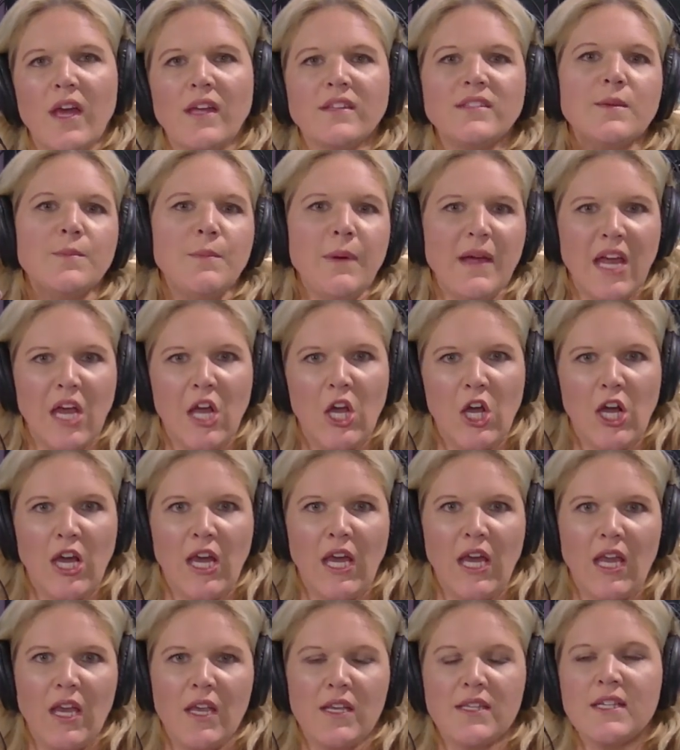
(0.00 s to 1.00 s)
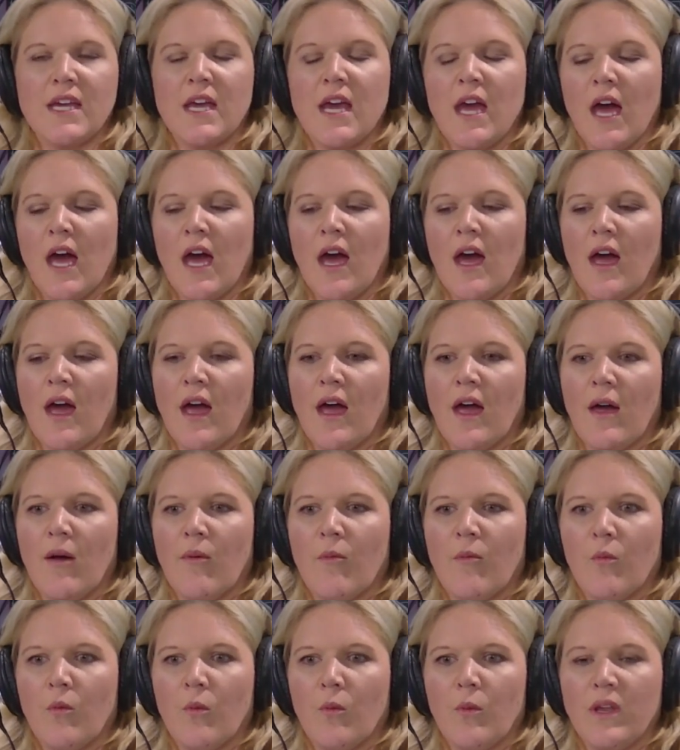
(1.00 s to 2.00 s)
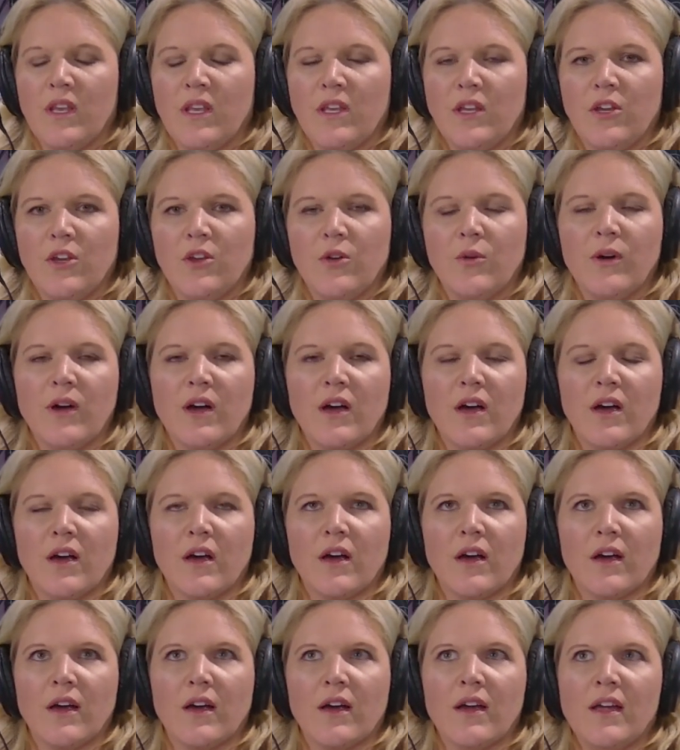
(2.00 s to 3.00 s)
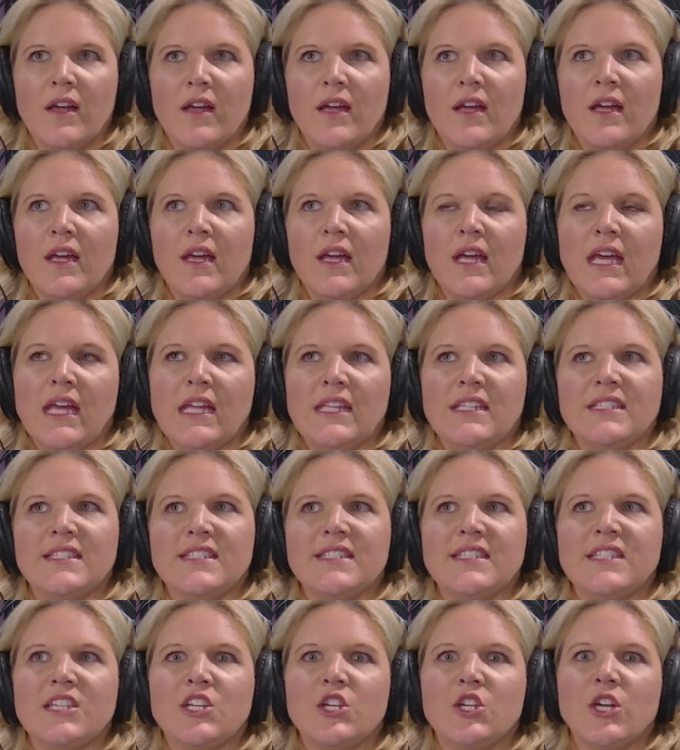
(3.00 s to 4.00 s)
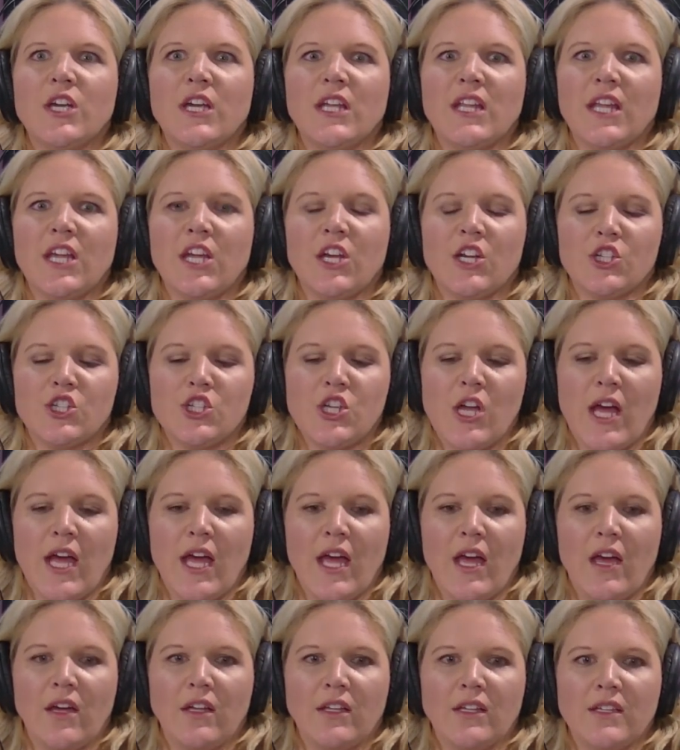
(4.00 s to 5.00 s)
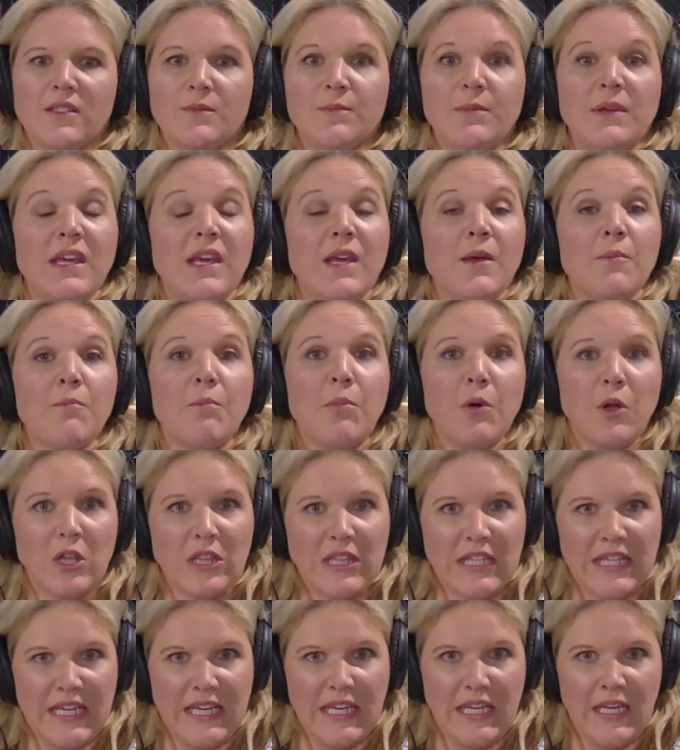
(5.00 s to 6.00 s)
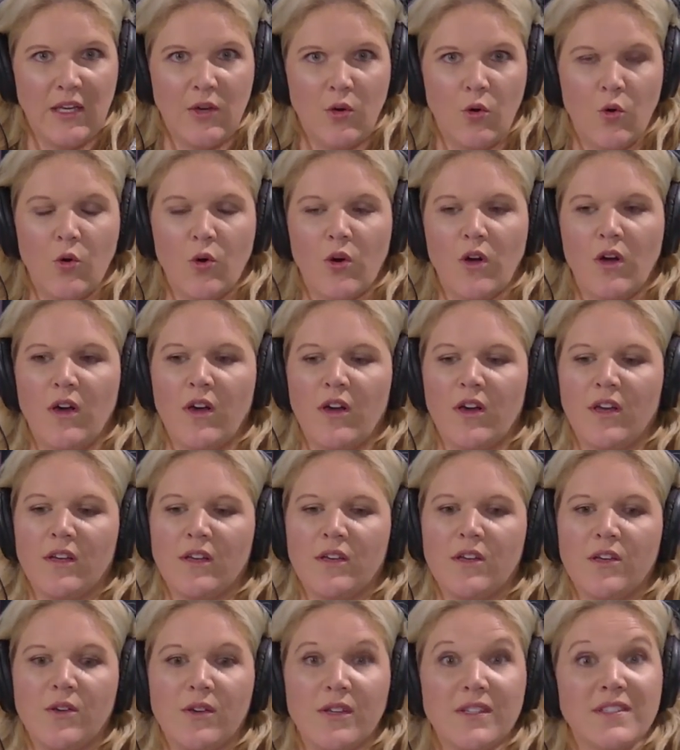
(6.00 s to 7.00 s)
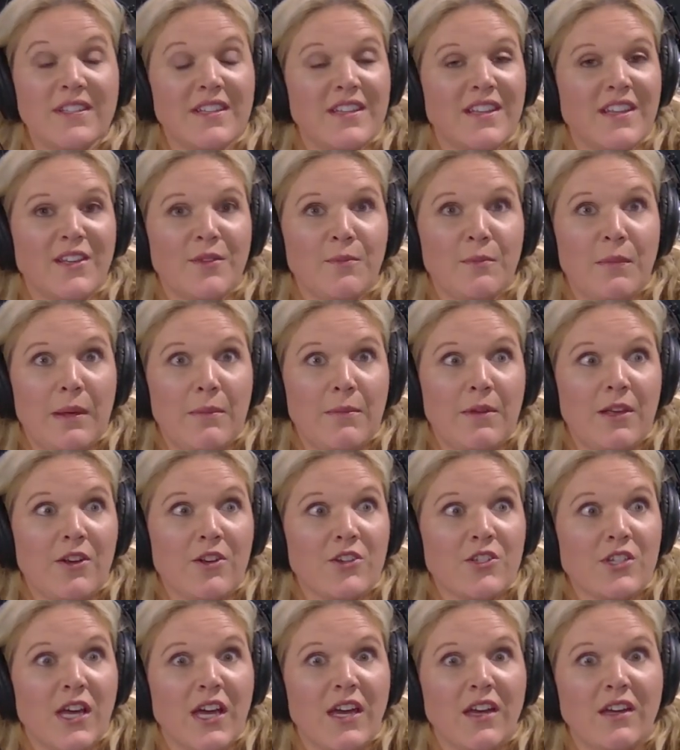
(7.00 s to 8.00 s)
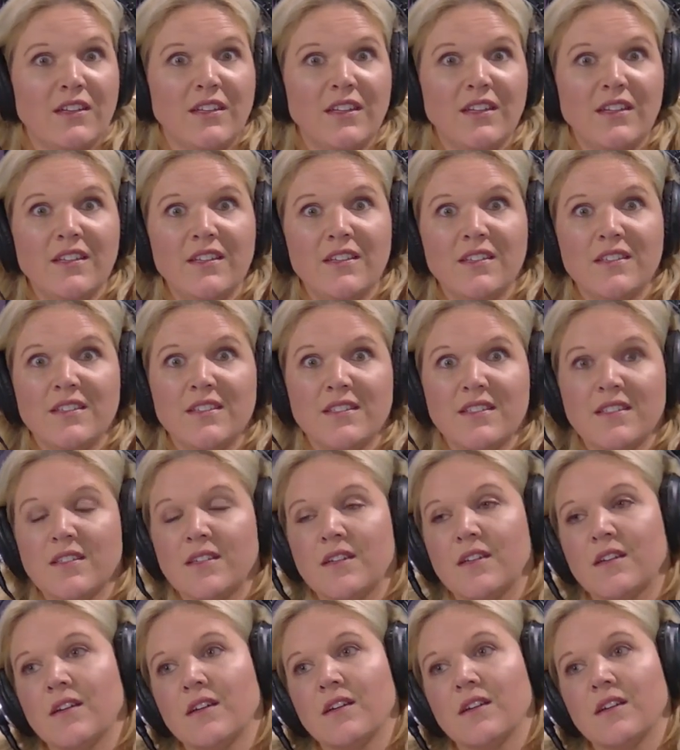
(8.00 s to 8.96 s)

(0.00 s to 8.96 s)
as a parent, um, when you are considering that your child is being bullied or noticing that maybe your child is